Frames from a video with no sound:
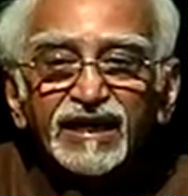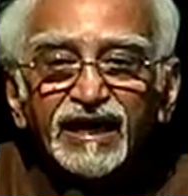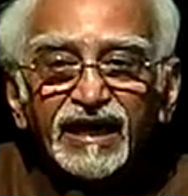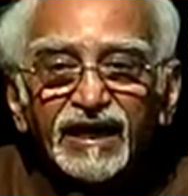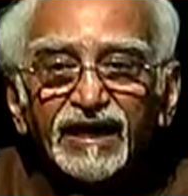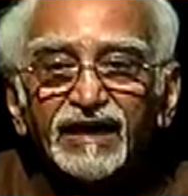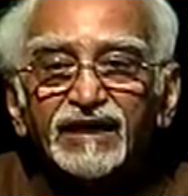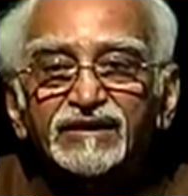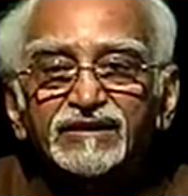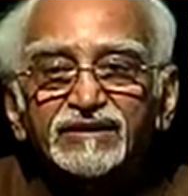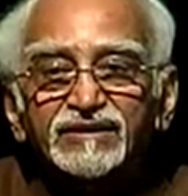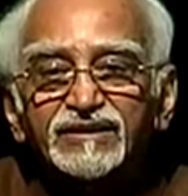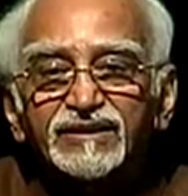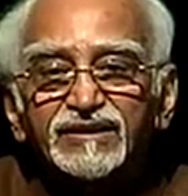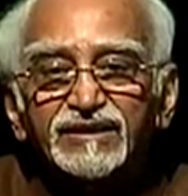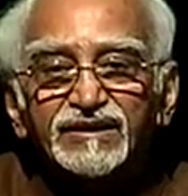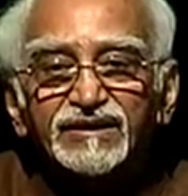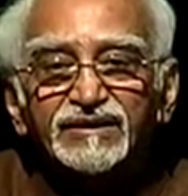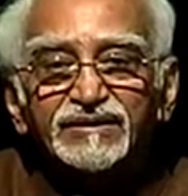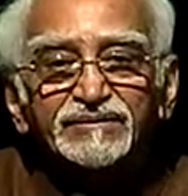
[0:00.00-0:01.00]
and
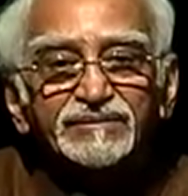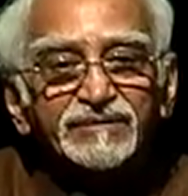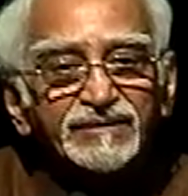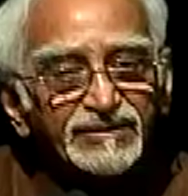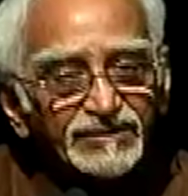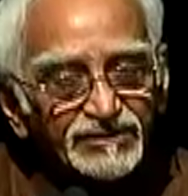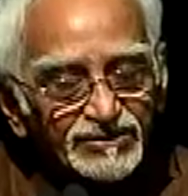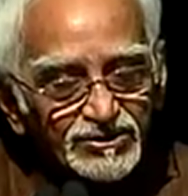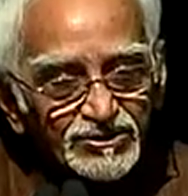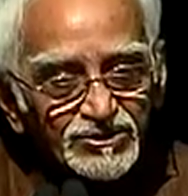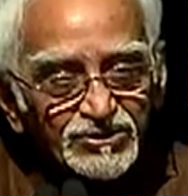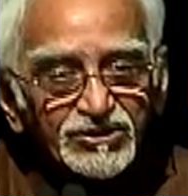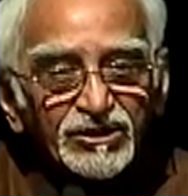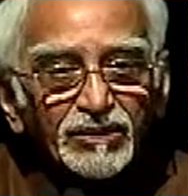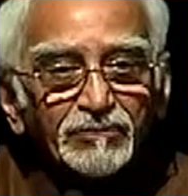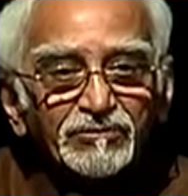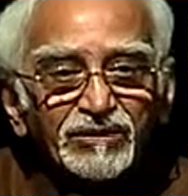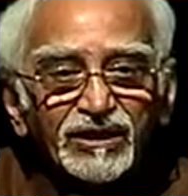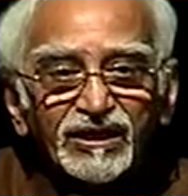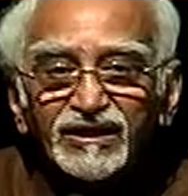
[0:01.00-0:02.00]
this is
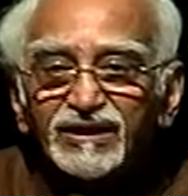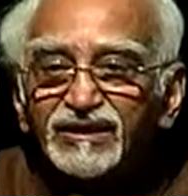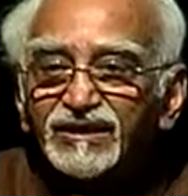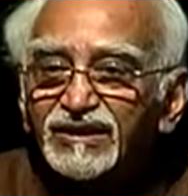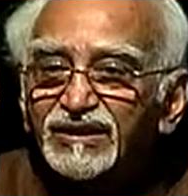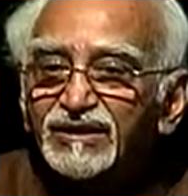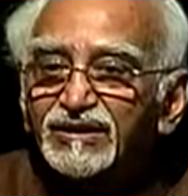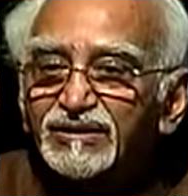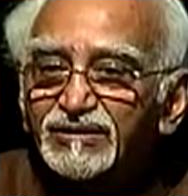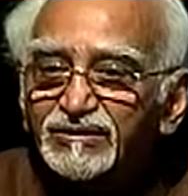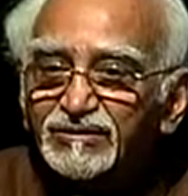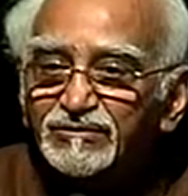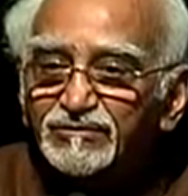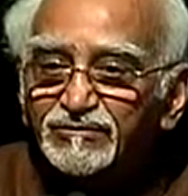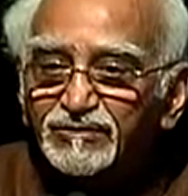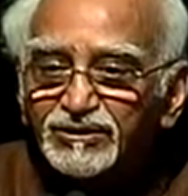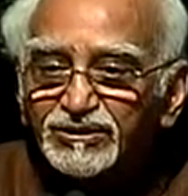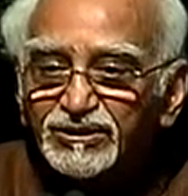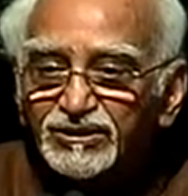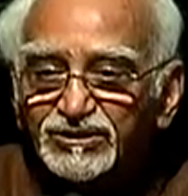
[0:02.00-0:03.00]
something
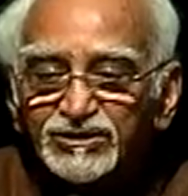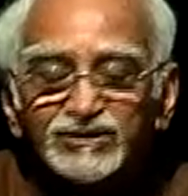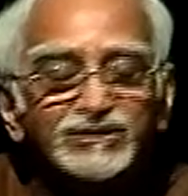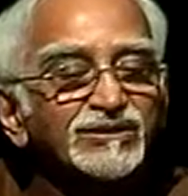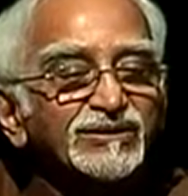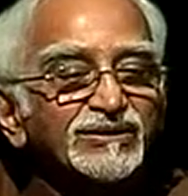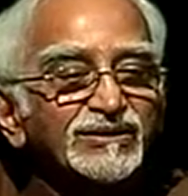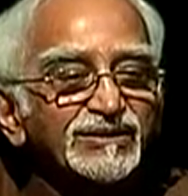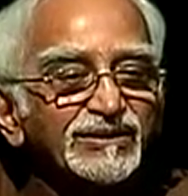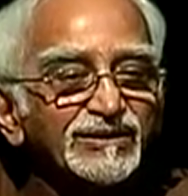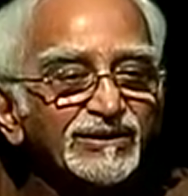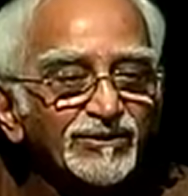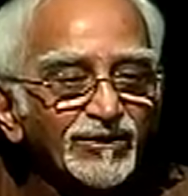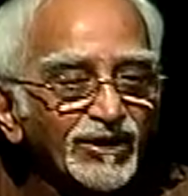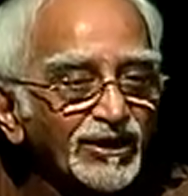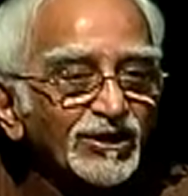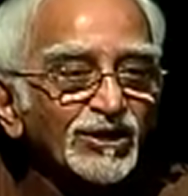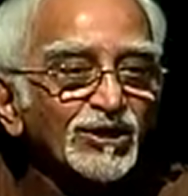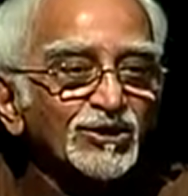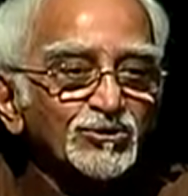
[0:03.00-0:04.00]
which is
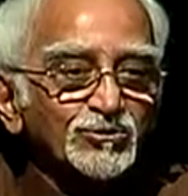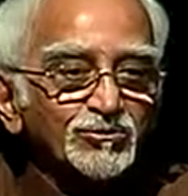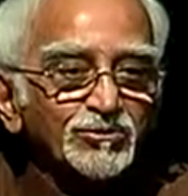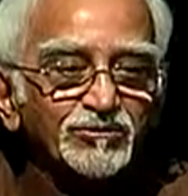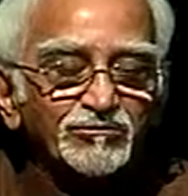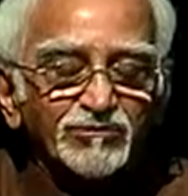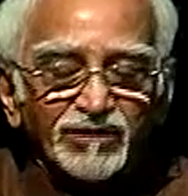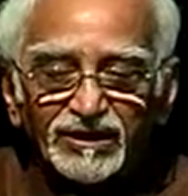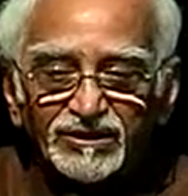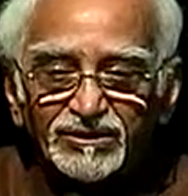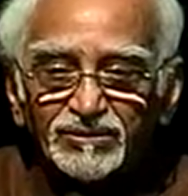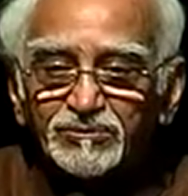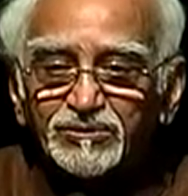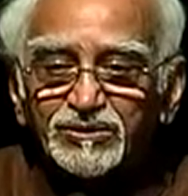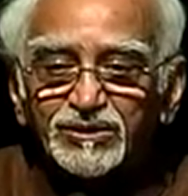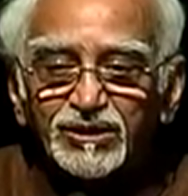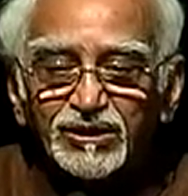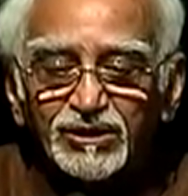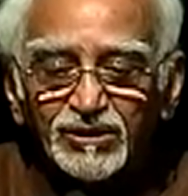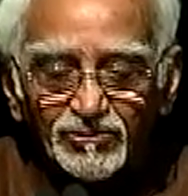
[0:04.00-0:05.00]
greatly to be welcomed.
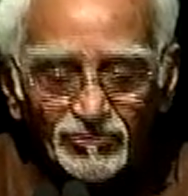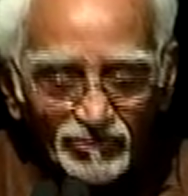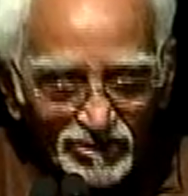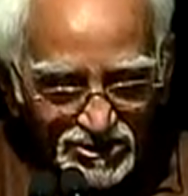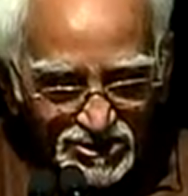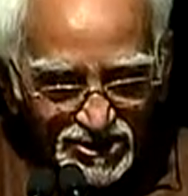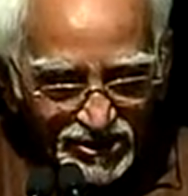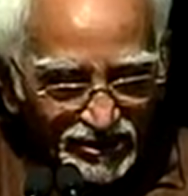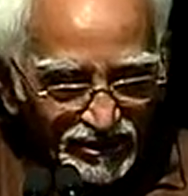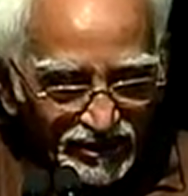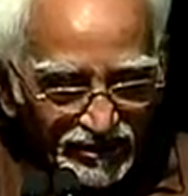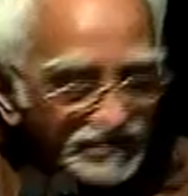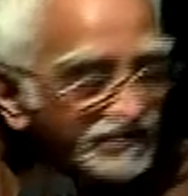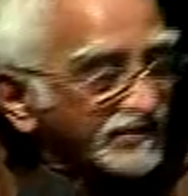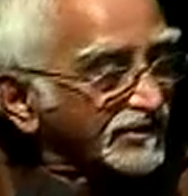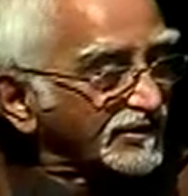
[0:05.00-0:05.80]
Once again,